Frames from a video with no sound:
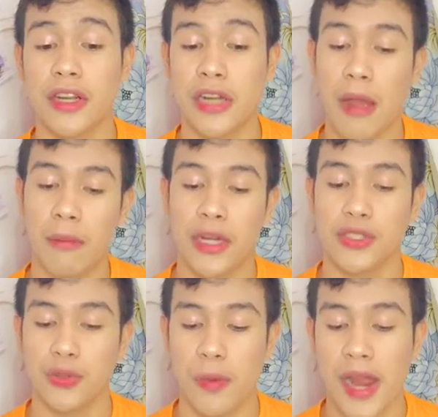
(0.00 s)
grammar.
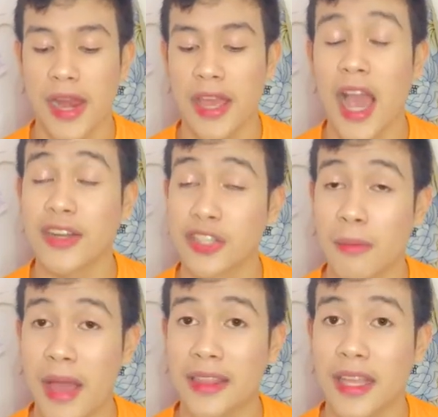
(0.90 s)
So, wala na yung
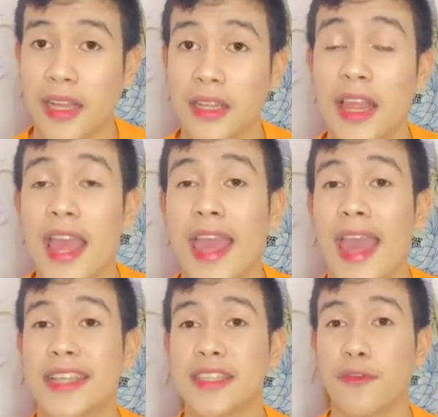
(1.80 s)
ungrammatical,
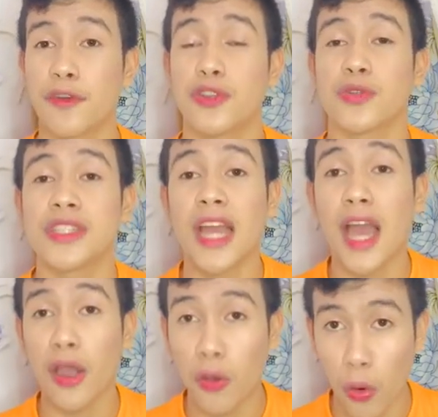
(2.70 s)
except for those
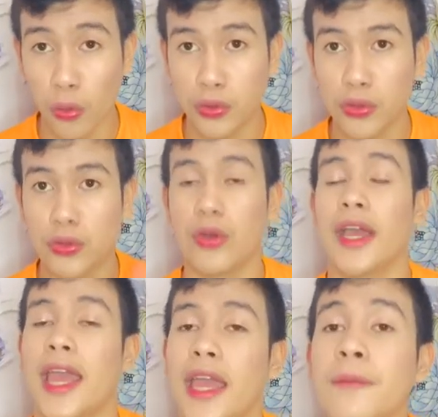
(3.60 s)
nakako,
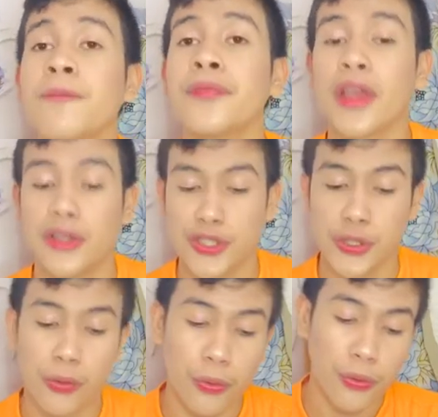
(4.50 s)
okay?
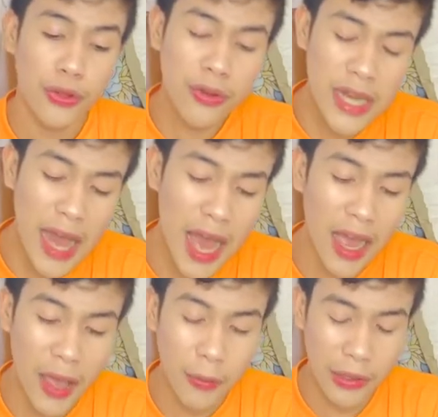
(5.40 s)
So, yun lang.
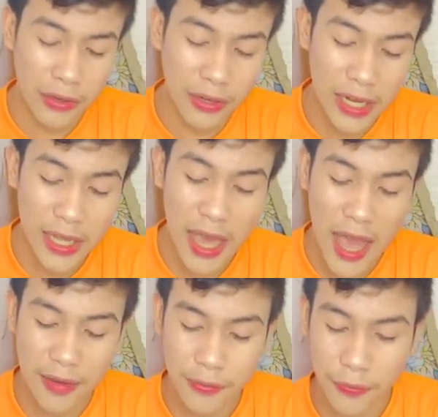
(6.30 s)
I really
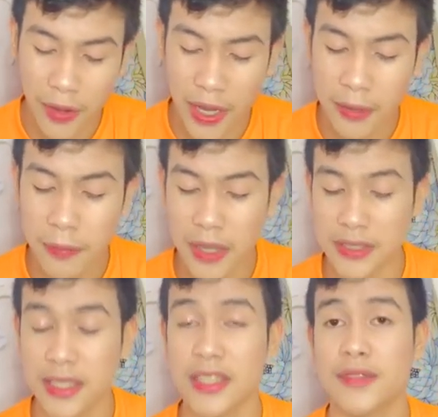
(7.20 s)
had fun
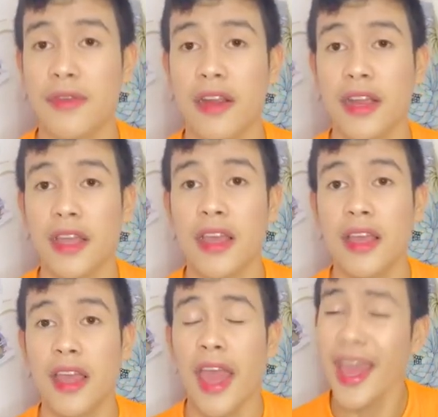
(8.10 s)
because it is very
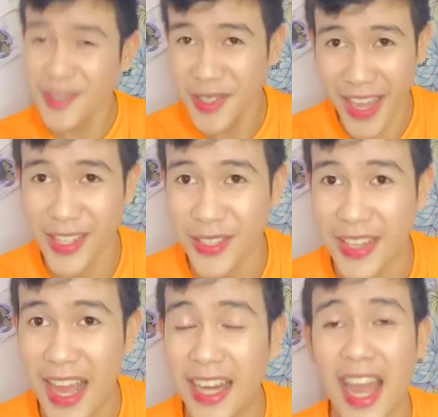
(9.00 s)

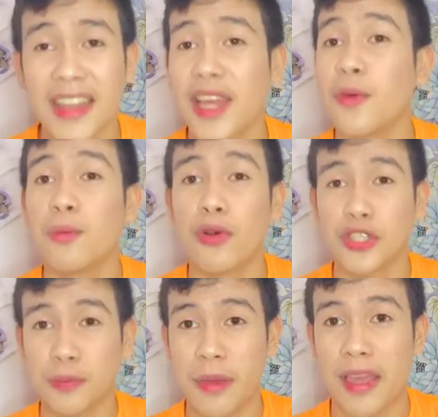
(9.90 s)
educational, kahit anong
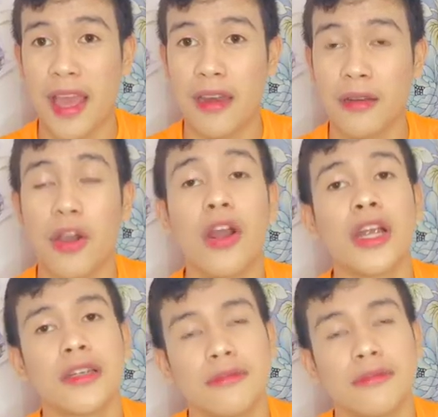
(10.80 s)
books pa yan, or